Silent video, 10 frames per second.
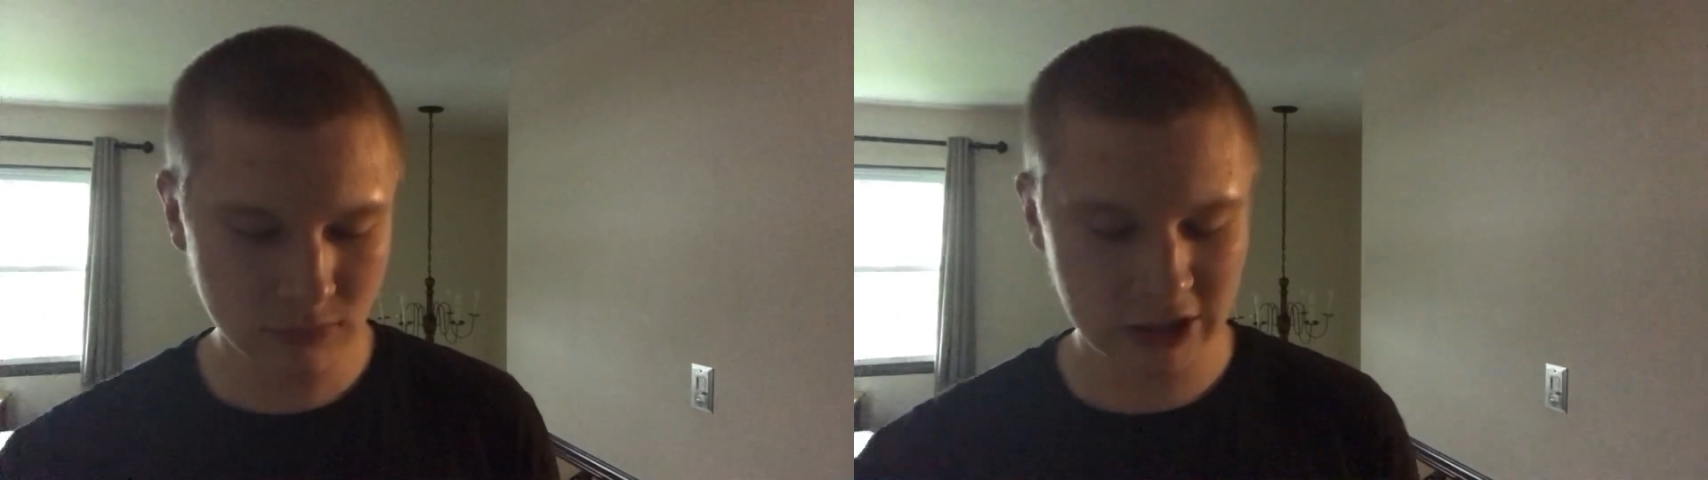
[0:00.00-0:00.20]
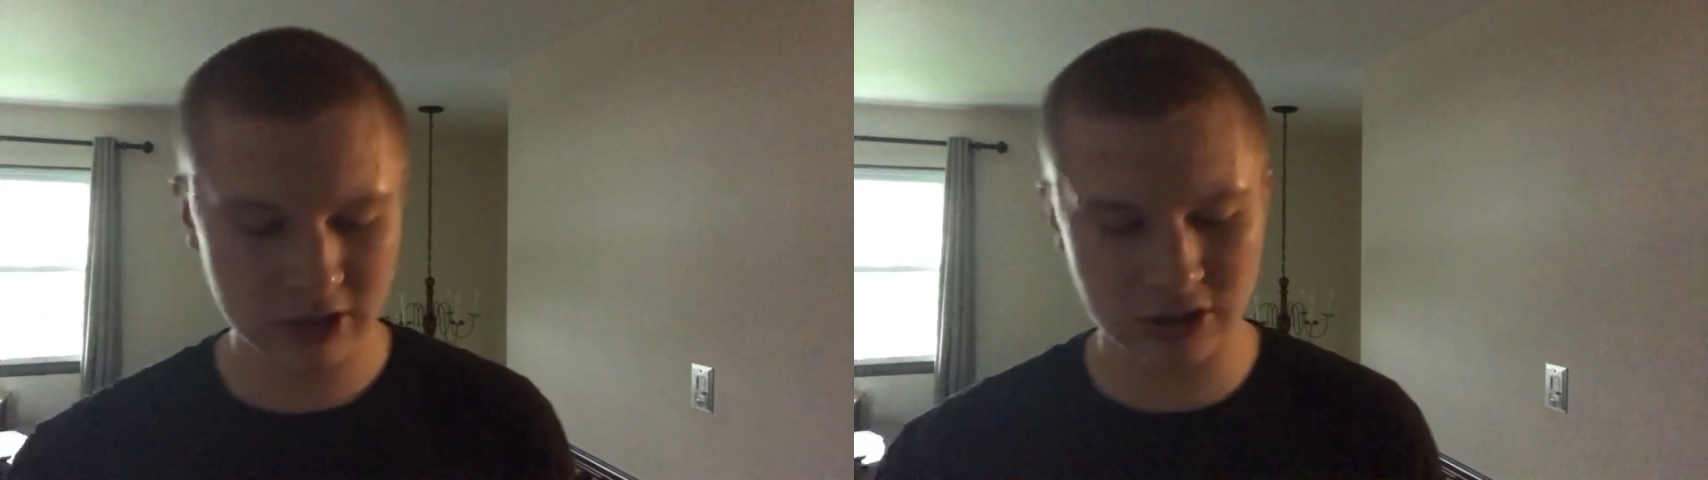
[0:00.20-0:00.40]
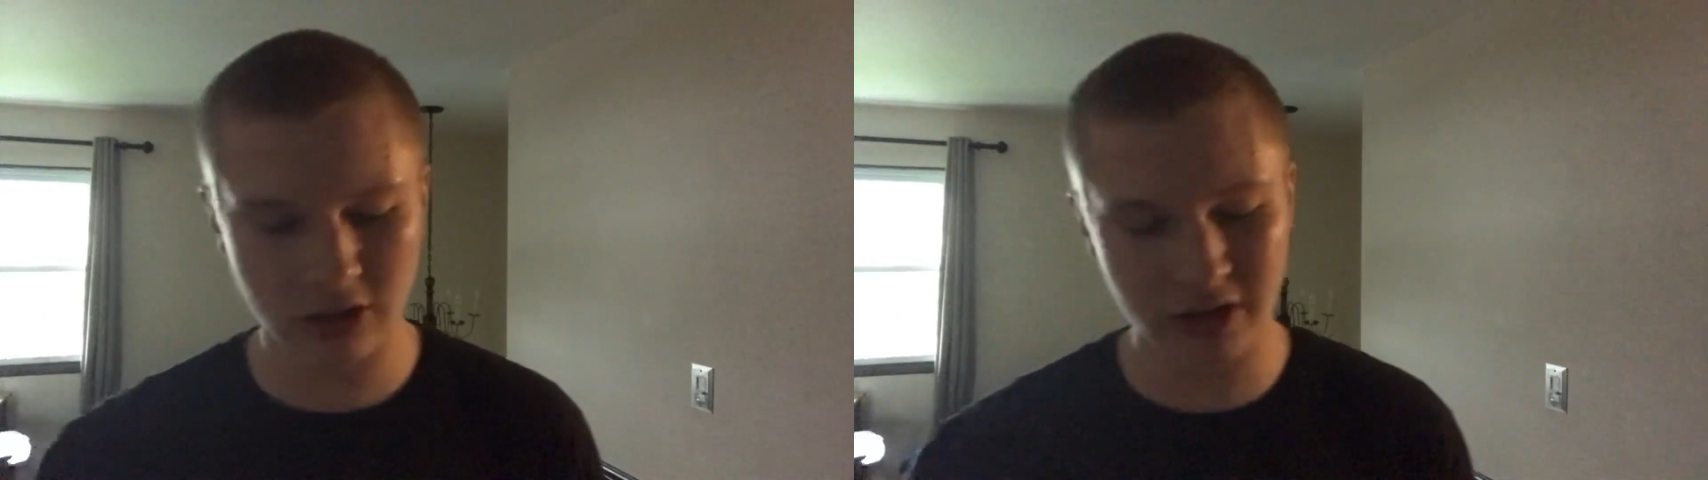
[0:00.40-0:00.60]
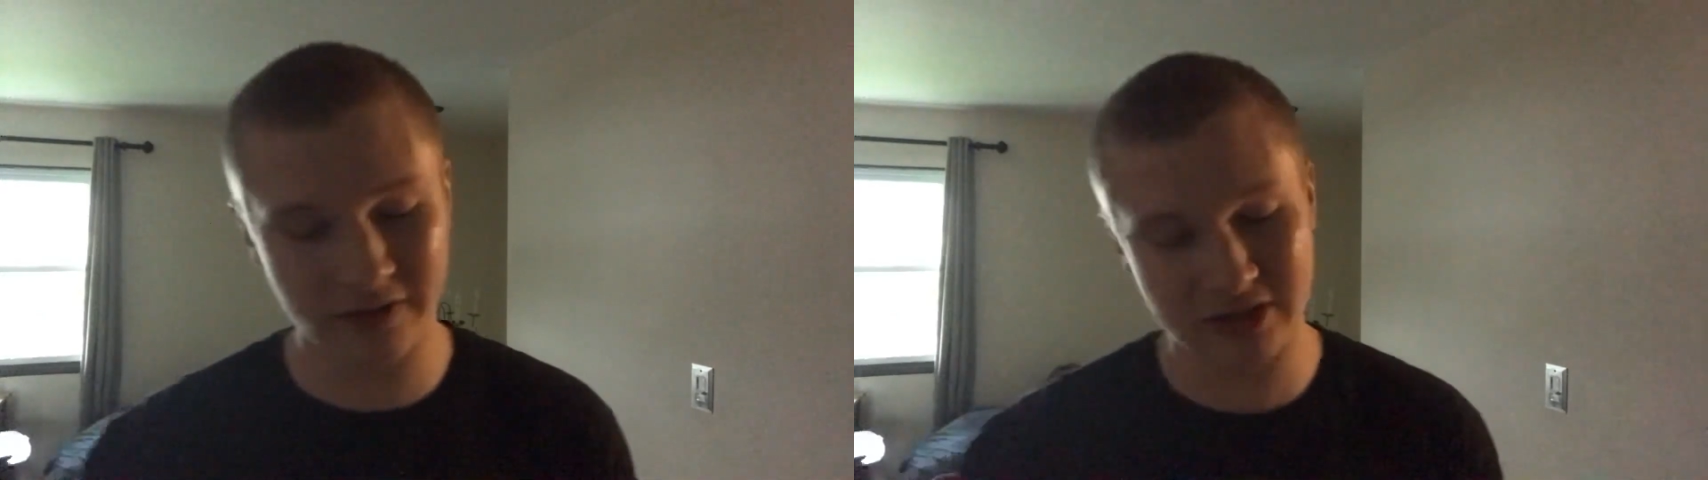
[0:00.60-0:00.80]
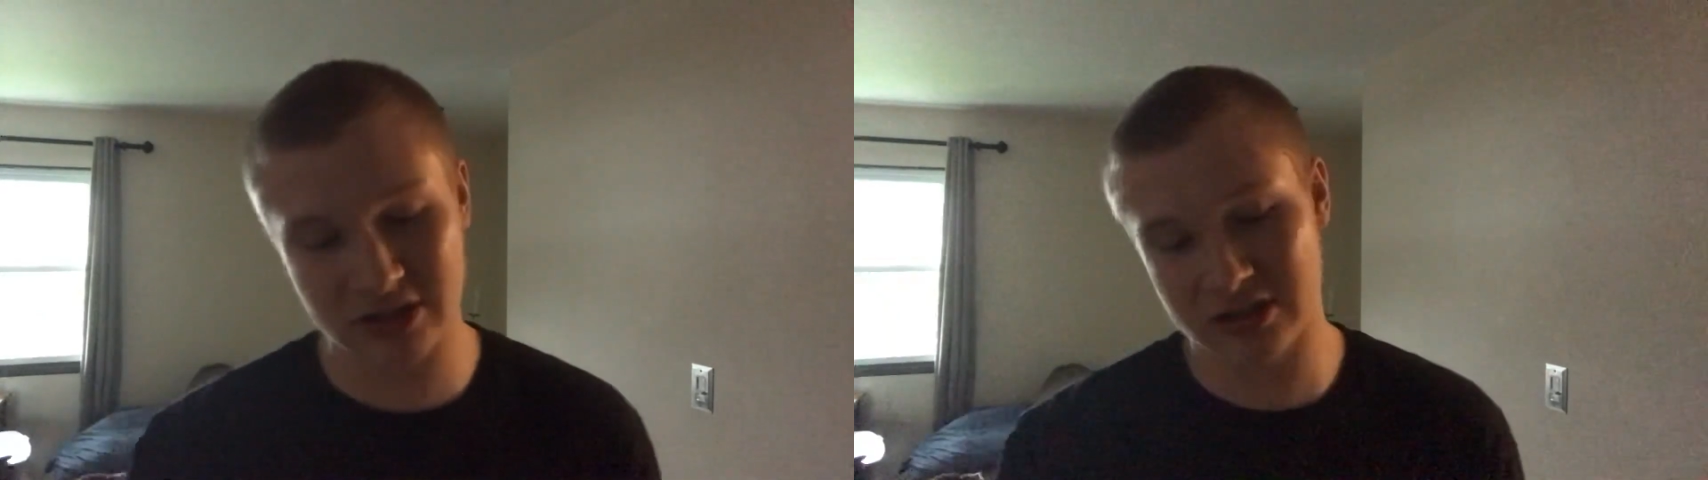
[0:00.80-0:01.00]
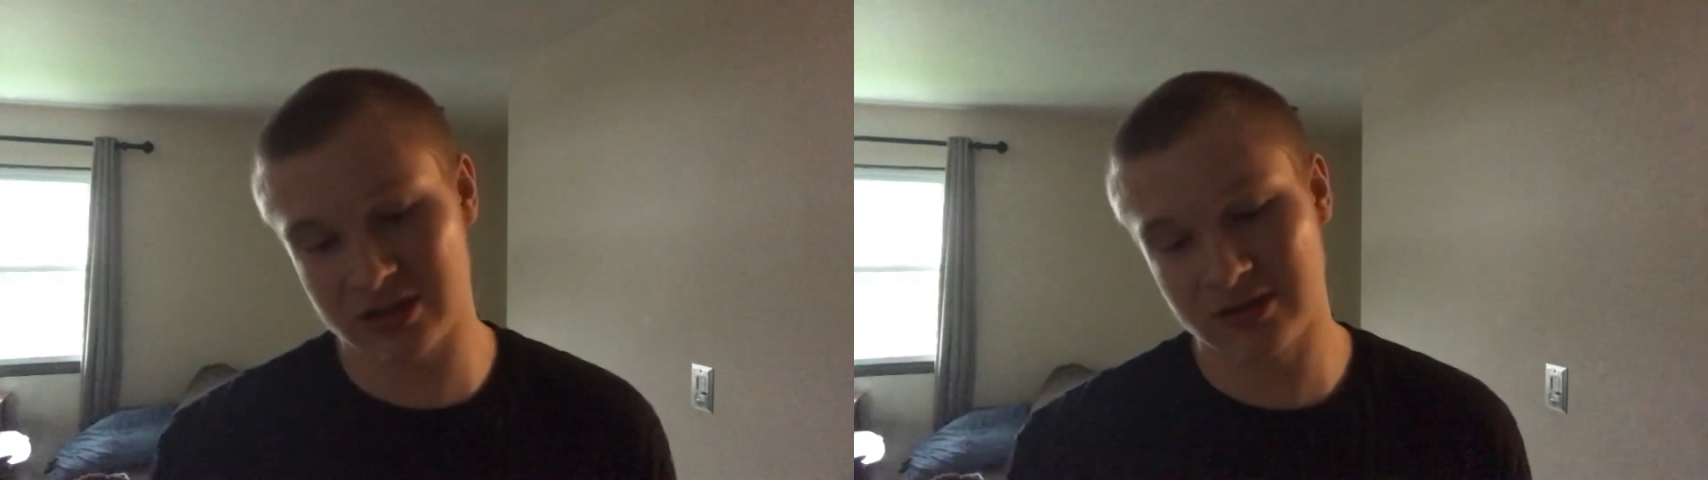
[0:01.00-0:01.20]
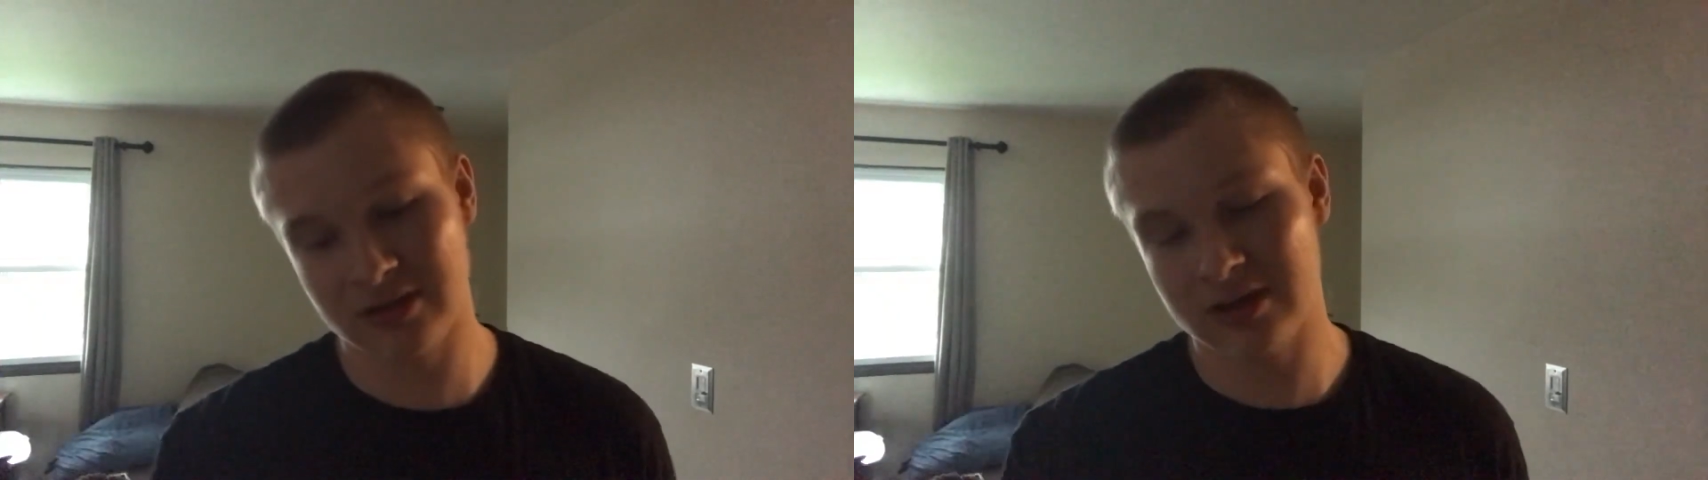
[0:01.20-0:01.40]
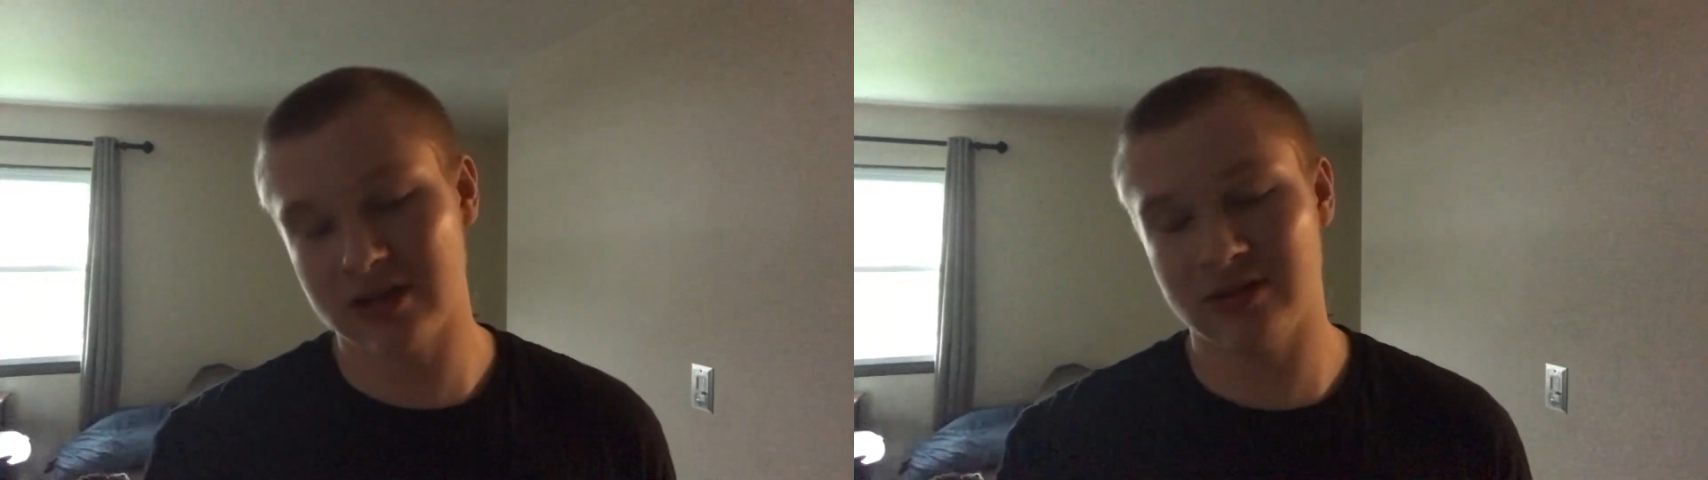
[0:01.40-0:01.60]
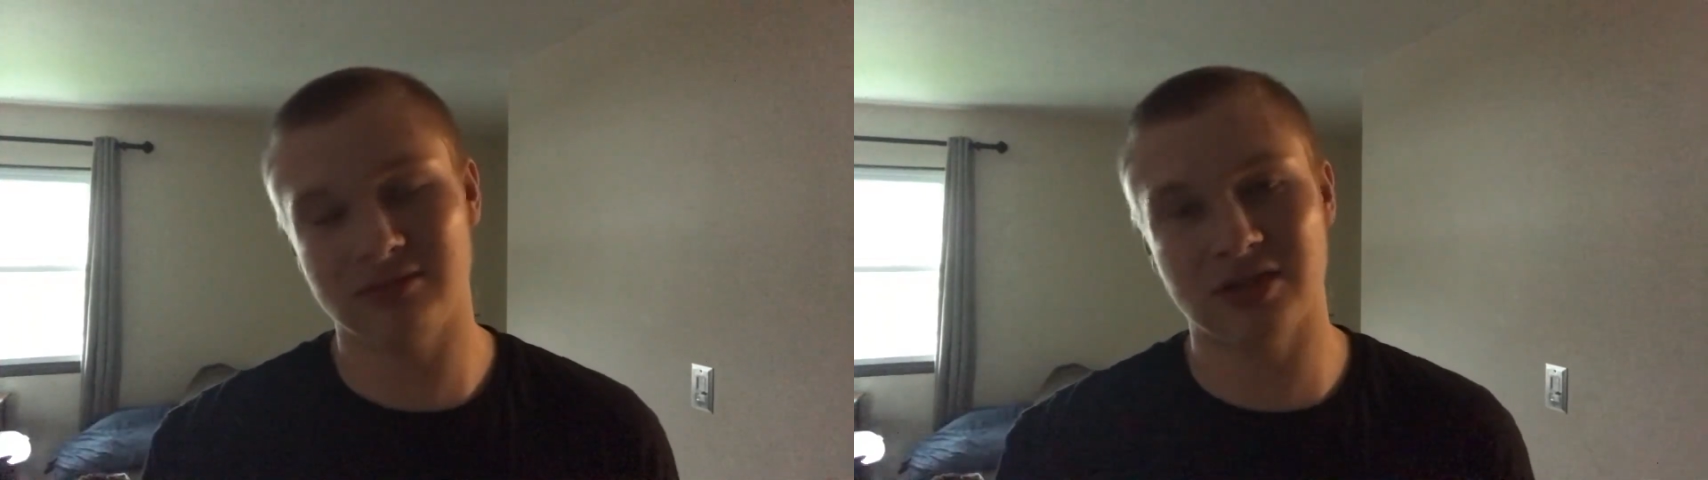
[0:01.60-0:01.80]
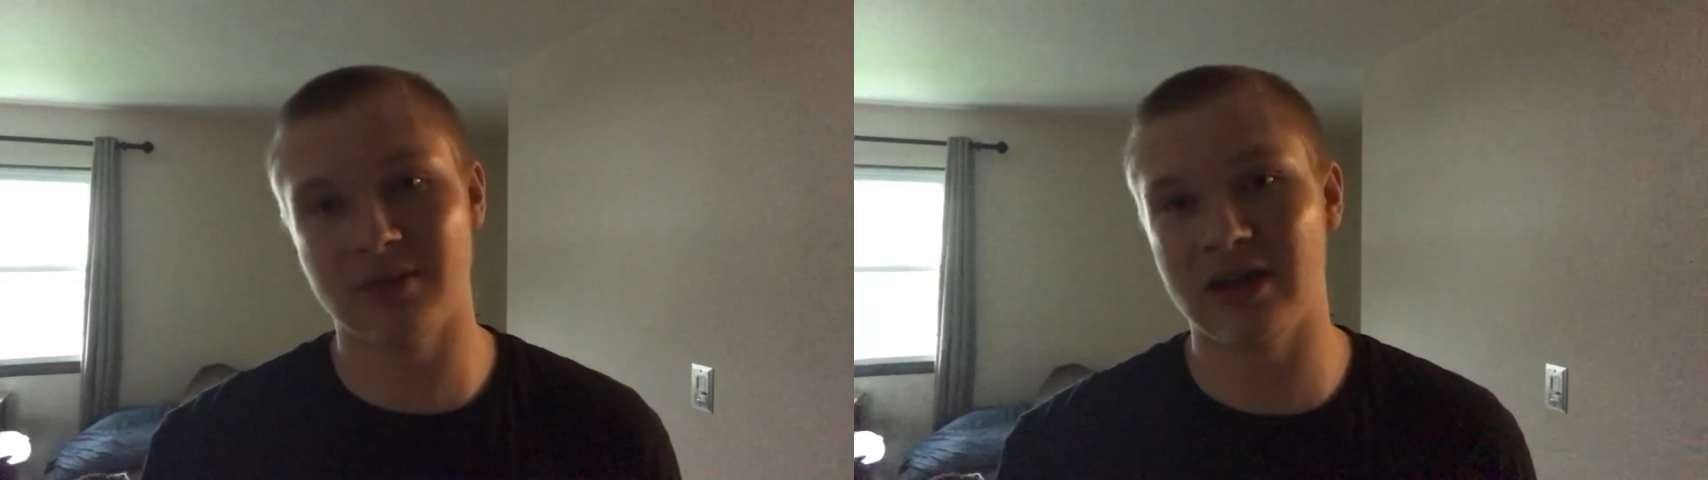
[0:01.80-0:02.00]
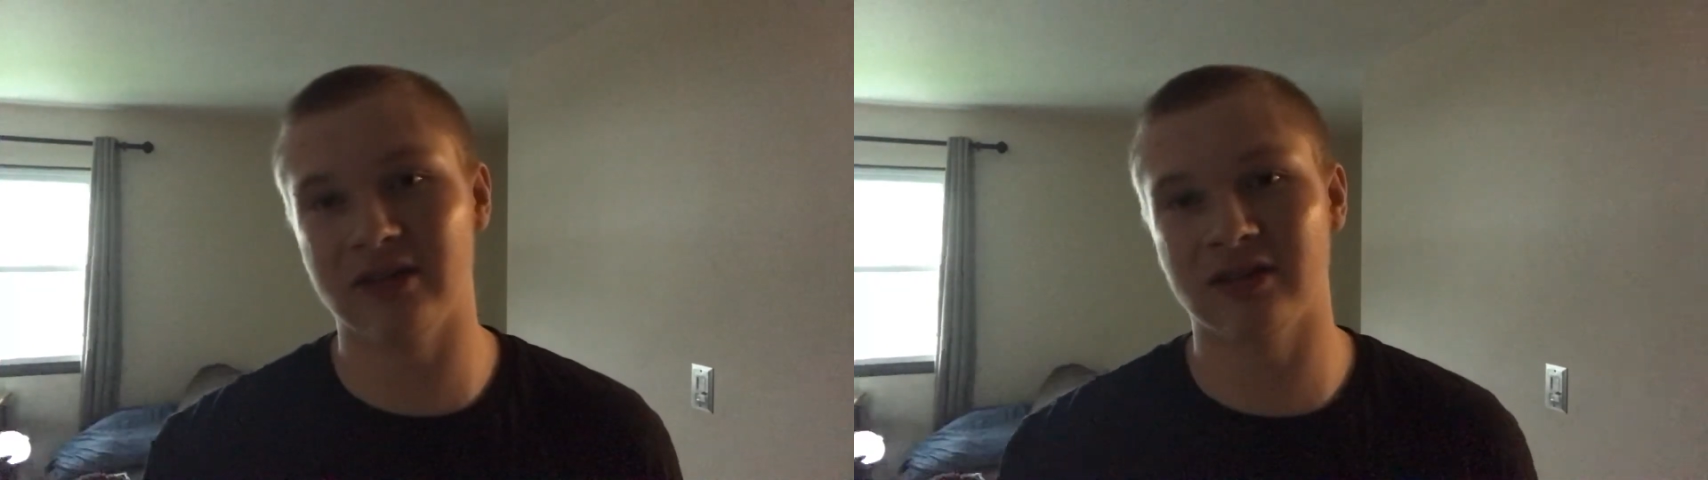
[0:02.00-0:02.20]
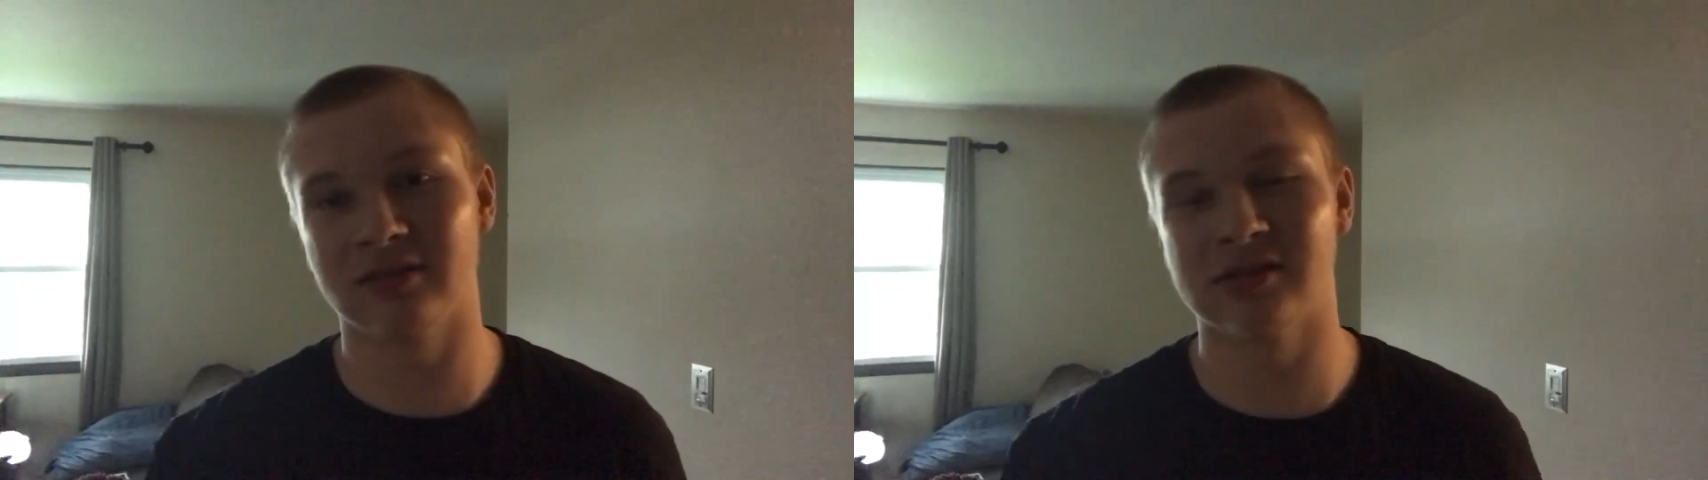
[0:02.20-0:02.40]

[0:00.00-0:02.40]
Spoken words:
It's amazing.